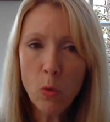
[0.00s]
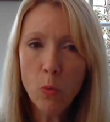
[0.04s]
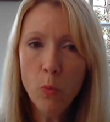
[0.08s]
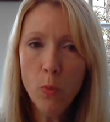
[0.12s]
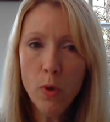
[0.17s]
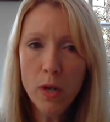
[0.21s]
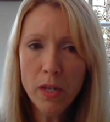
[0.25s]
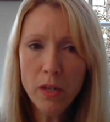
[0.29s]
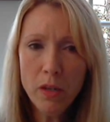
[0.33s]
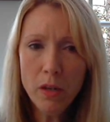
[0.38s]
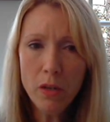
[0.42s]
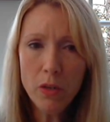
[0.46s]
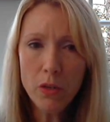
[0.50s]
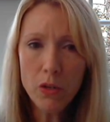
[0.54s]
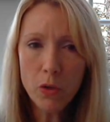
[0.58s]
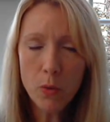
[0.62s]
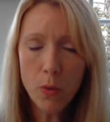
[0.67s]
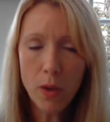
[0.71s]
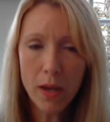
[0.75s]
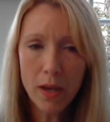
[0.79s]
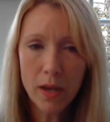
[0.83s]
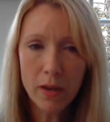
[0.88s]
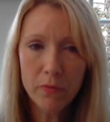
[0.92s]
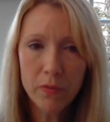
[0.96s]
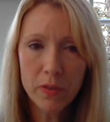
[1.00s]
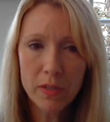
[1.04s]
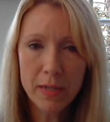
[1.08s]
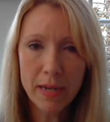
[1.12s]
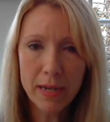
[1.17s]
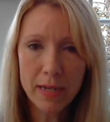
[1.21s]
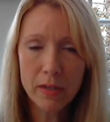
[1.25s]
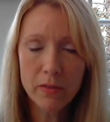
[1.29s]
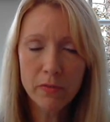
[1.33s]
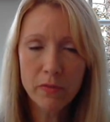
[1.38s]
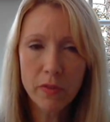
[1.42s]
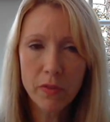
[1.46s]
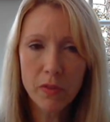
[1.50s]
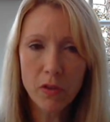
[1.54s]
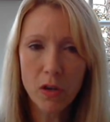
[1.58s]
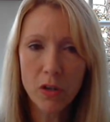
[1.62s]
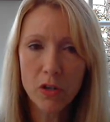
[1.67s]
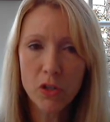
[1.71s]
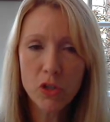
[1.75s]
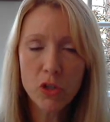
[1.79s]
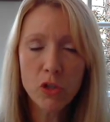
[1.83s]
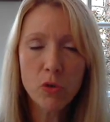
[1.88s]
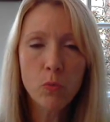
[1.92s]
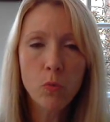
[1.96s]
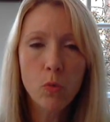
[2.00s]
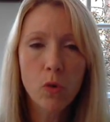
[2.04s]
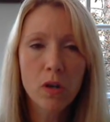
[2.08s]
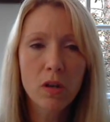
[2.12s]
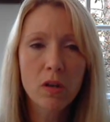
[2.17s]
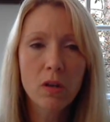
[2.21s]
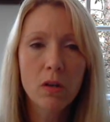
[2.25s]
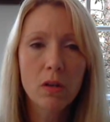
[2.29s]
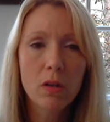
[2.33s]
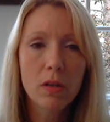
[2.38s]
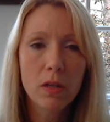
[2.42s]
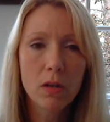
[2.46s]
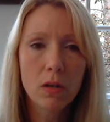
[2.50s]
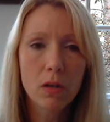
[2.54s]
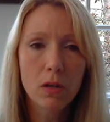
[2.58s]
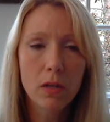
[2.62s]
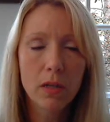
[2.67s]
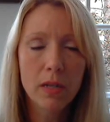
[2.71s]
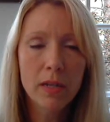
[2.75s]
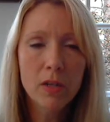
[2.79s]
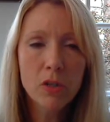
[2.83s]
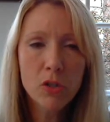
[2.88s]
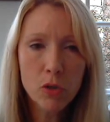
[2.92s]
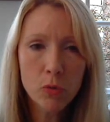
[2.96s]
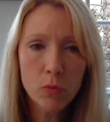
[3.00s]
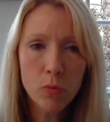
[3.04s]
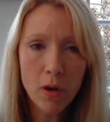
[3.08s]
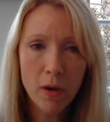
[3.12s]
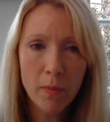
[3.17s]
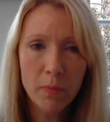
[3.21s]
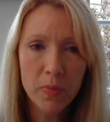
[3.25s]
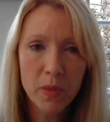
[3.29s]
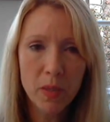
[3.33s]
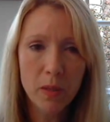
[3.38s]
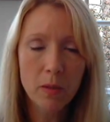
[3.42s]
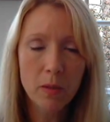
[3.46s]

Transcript: when you have the negative thoughts, you want to interrupt